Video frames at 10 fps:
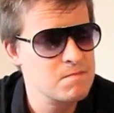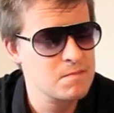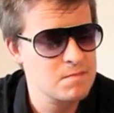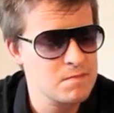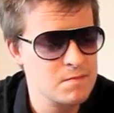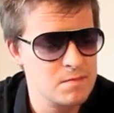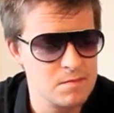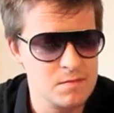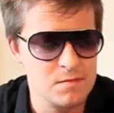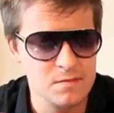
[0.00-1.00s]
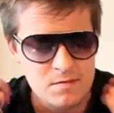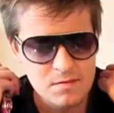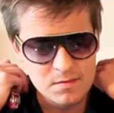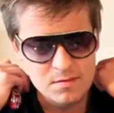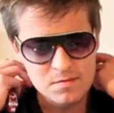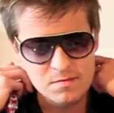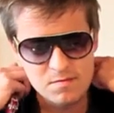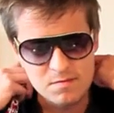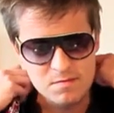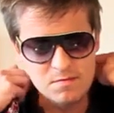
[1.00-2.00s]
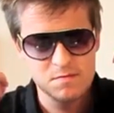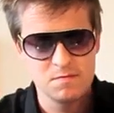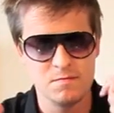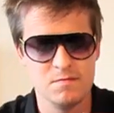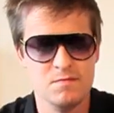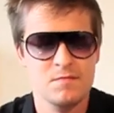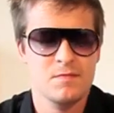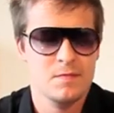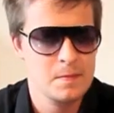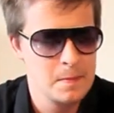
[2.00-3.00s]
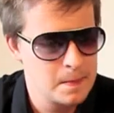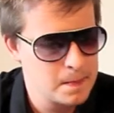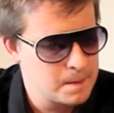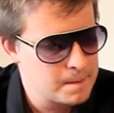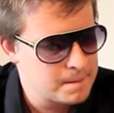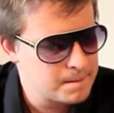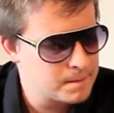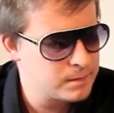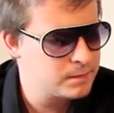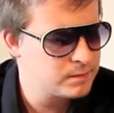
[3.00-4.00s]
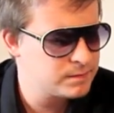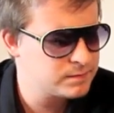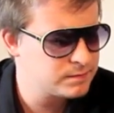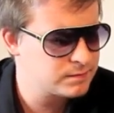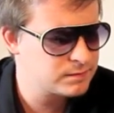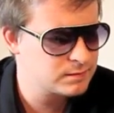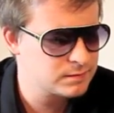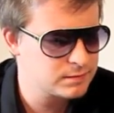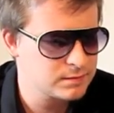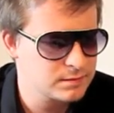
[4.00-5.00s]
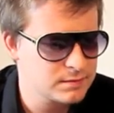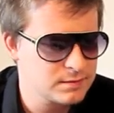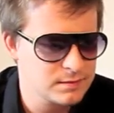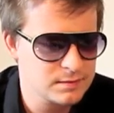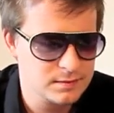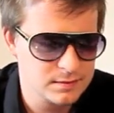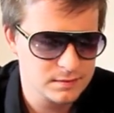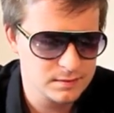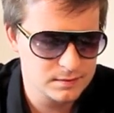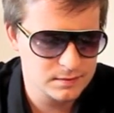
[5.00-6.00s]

(not speaking)